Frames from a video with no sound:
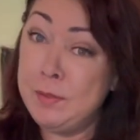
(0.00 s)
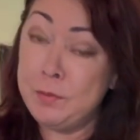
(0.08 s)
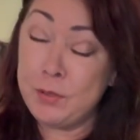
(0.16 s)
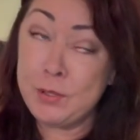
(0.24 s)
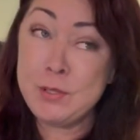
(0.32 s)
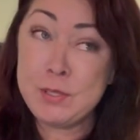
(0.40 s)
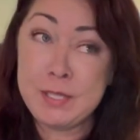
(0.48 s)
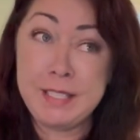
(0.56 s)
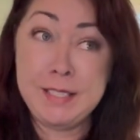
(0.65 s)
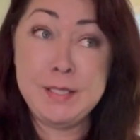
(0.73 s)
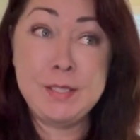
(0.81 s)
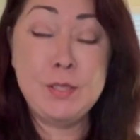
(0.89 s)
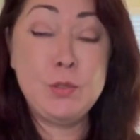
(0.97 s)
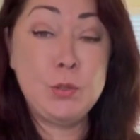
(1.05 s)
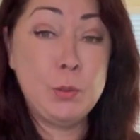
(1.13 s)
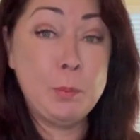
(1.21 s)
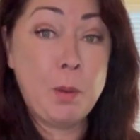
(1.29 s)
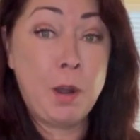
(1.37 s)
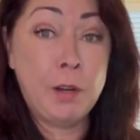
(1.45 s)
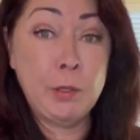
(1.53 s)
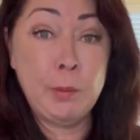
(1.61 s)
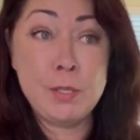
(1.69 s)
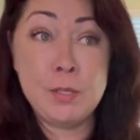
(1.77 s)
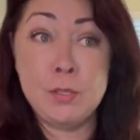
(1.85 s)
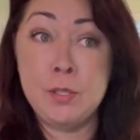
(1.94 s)
first seeds tomorrow,
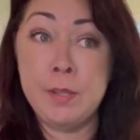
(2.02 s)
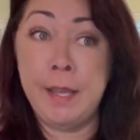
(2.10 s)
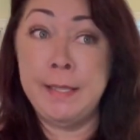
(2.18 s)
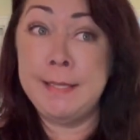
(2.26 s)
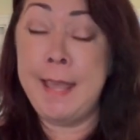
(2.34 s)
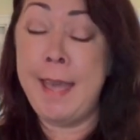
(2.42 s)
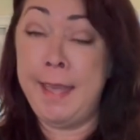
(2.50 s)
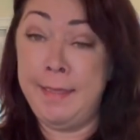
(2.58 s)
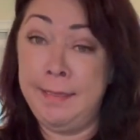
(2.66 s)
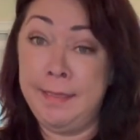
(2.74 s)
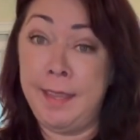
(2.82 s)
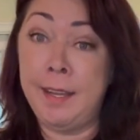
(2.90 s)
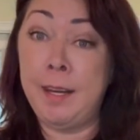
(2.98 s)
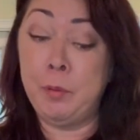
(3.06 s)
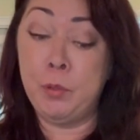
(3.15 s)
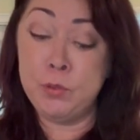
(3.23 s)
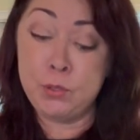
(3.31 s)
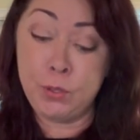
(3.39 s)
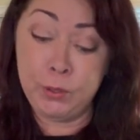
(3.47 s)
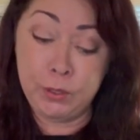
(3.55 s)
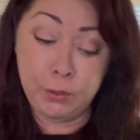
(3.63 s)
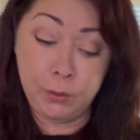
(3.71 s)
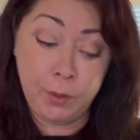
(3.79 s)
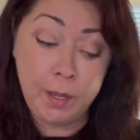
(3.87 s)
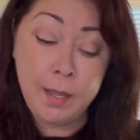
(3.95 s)
which is July 10th, and I will show
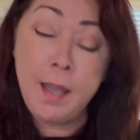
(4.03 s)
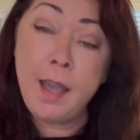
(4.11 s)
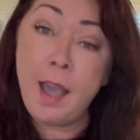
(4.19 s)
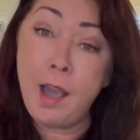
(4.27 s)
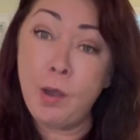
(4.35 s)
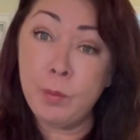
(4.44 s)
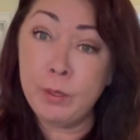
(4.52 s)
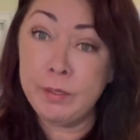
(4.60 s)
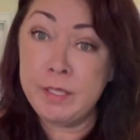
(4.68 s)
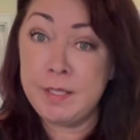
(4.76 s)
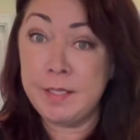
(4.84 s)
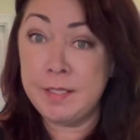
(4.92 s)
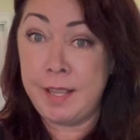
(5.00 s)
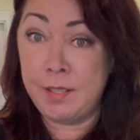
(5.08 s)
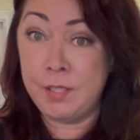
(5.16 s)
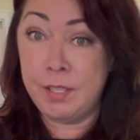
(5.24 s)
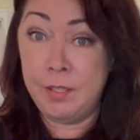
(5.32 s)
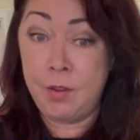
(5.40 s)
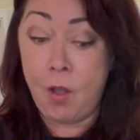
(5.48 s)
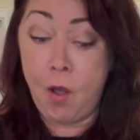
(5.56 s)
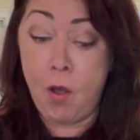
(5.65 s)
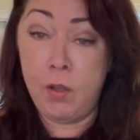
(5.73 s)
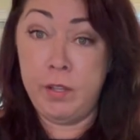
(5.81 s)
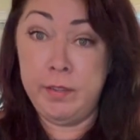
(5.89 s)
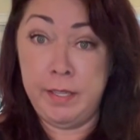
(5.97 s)
you how we're going to succession
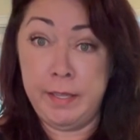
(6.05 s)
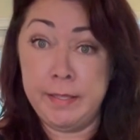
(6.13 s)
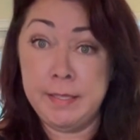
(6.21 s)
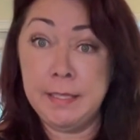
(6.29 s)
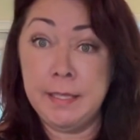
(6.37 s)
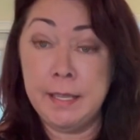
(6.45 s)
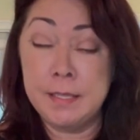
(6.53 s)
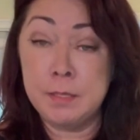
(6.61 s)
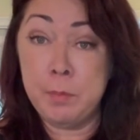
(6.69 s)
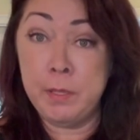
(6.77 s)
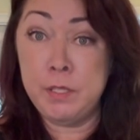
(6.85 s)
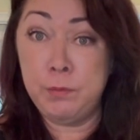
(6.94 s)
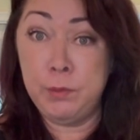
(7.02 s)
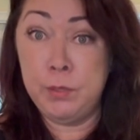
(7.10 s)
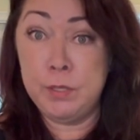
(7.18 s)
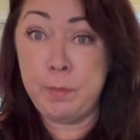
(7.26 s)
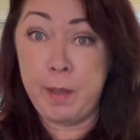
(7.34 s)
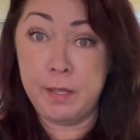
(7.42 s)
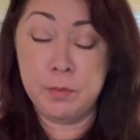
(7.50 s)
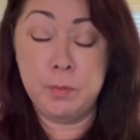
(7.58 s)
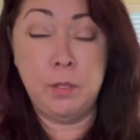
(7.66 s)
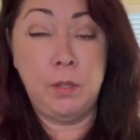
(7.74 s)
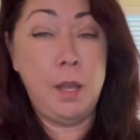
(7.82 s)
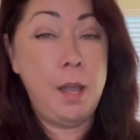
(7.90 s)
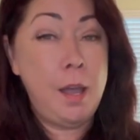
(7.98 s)
all these to get as much food as
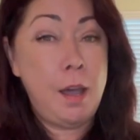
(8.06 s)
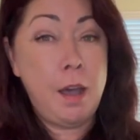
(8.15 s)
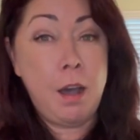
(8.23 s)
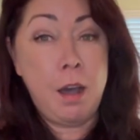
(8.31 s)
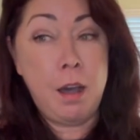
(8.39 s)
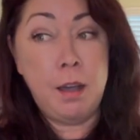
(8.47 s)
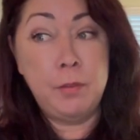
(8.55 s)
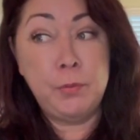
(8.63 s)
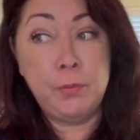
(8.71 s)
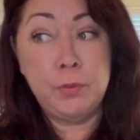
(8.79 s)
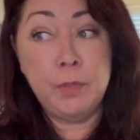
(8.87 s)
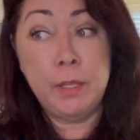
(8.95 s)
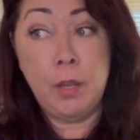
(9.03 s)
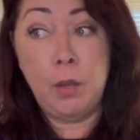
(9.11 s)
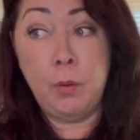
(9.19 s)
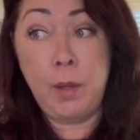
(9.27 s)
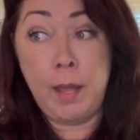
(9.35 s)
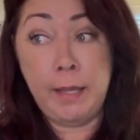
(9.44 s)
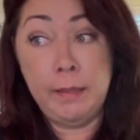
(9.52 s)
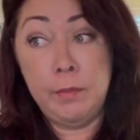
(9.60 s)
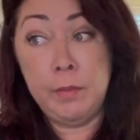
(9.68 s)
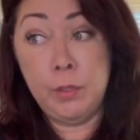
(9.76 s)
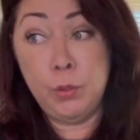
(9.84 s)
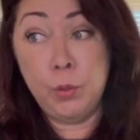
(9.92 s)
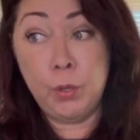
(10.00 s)
possible off. You know, I live
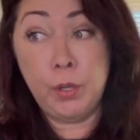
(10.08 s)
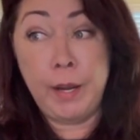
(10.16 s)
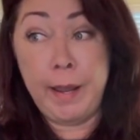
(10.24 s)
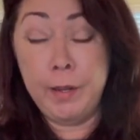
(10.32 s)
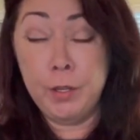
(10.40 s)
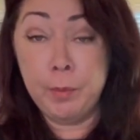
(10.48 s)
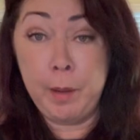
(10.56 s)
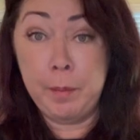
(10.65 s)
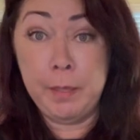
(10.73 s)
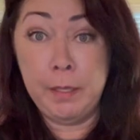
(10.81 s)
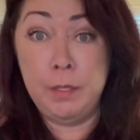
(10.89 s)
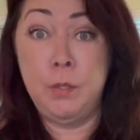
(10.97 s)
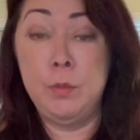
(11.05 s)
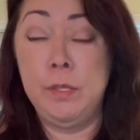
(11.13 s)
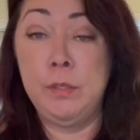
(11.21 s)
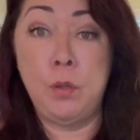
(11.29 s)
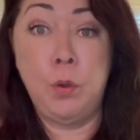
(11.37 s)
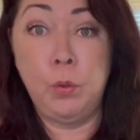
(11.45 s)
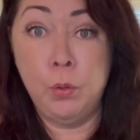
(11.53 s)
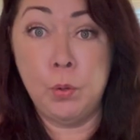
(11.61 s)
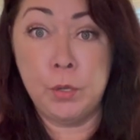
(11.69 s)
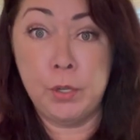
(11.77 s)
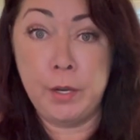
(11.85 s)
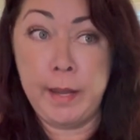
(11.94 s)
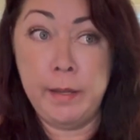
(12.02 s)
on a 1/4 acre, but I'm not using the whole
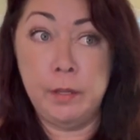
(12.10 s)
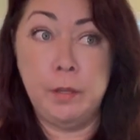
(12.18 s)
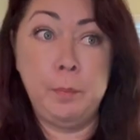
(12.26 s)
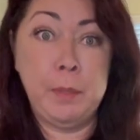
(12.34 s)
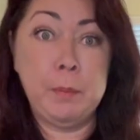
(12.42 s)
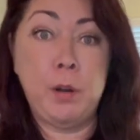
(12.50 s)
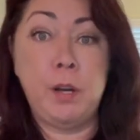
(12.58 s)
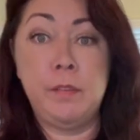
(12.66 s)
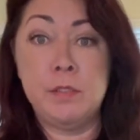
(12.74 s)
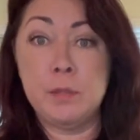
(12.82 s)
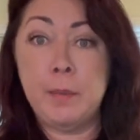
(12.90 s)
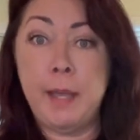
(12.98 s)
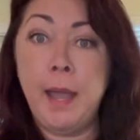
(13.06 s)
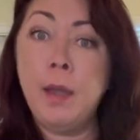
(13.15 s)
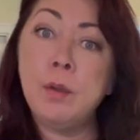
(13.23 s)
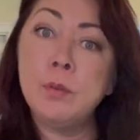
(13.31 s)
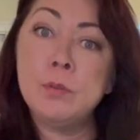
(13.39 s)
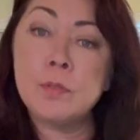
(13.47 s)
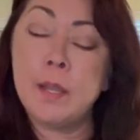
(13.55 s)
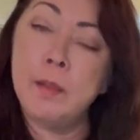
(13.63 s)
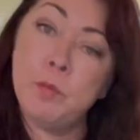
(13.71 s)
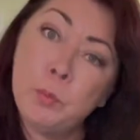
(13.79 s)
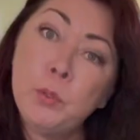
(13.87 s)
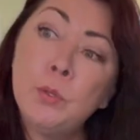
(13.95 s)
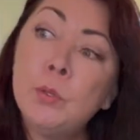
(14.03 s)
1/4 acre. A big part of it is my house. I have
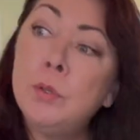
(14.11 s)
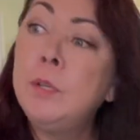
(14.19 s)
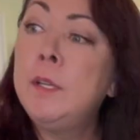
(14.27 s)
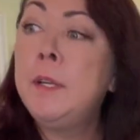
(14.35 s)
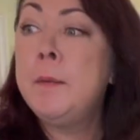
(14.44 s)
a pool.